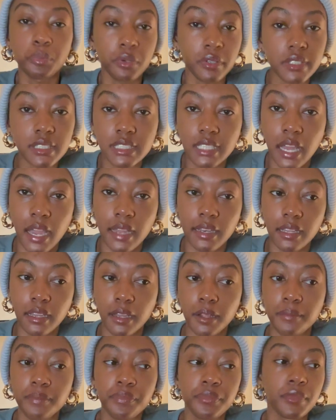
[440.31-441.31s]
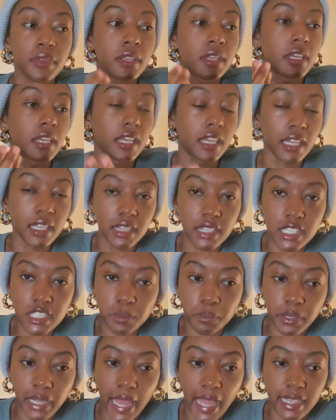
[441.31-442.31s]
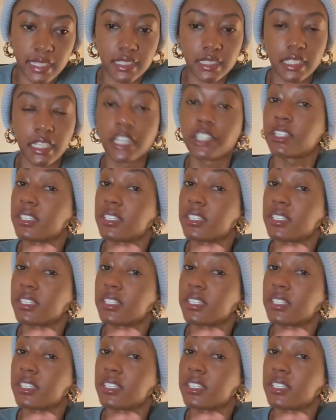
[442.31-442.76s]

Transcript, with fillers: persona, get this black scent.